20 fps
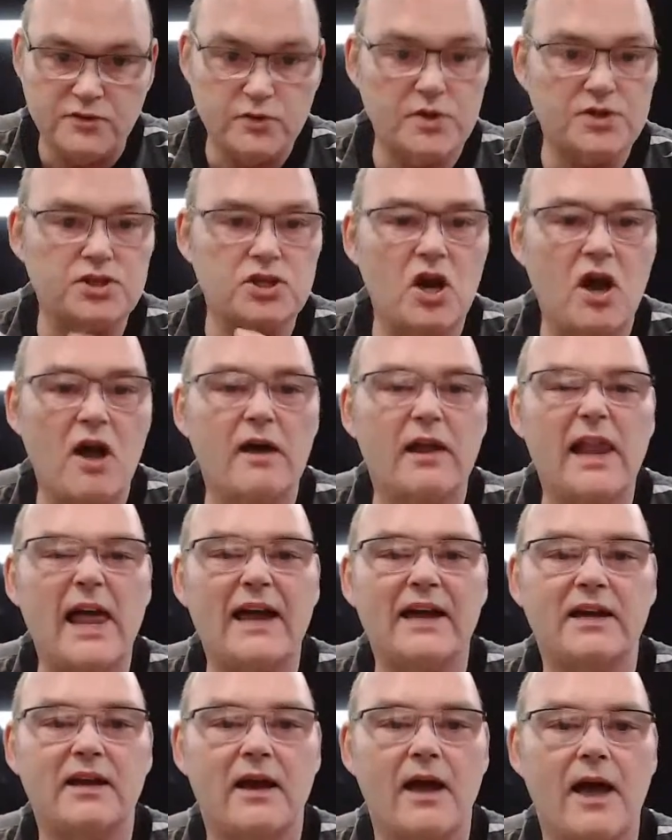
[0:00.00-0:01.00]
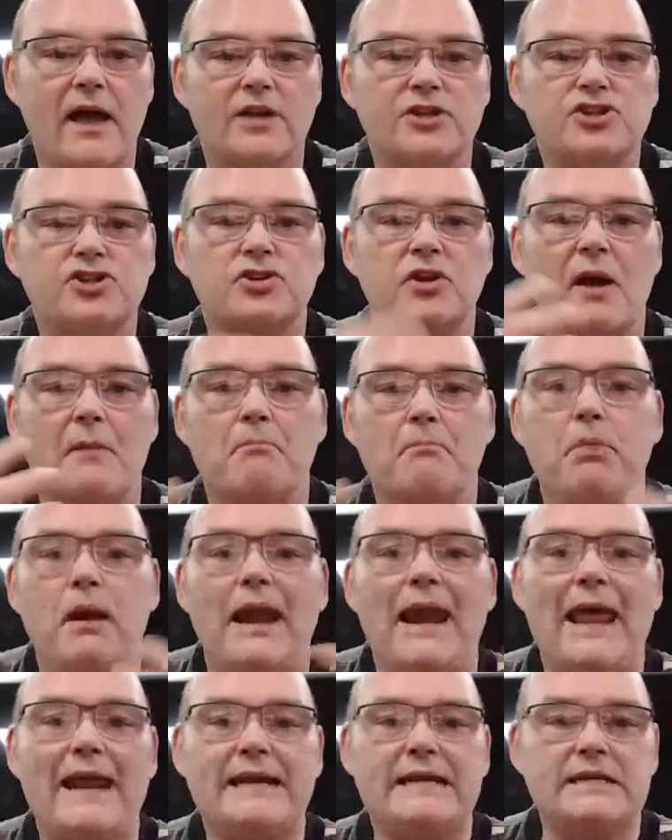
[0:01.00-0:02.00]
So it's not like a
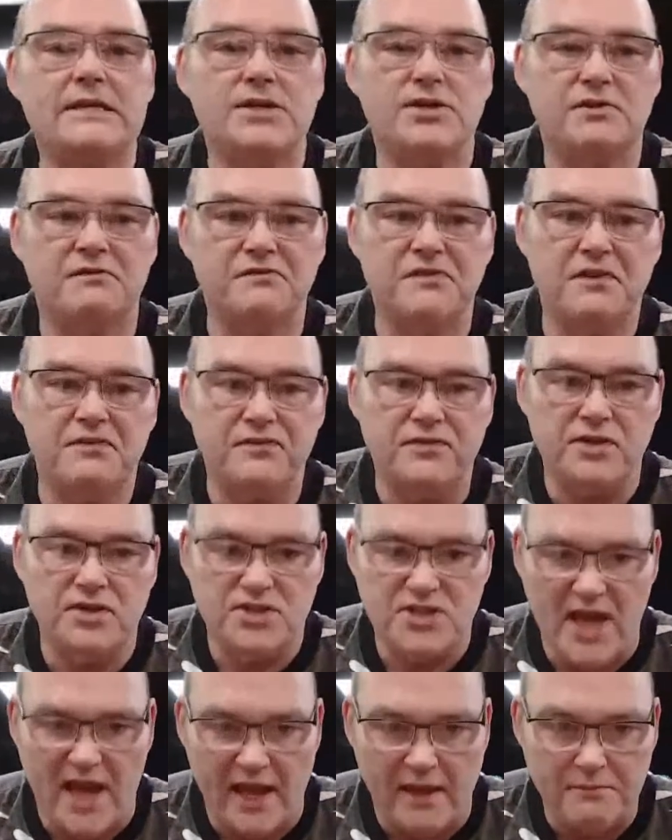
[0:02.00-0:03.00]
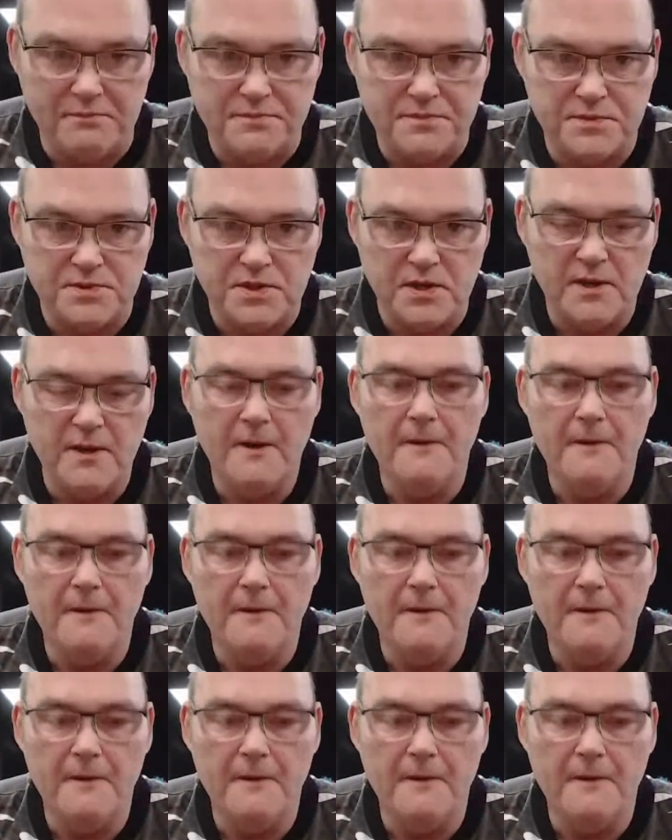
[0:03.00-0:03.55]
blend of different types.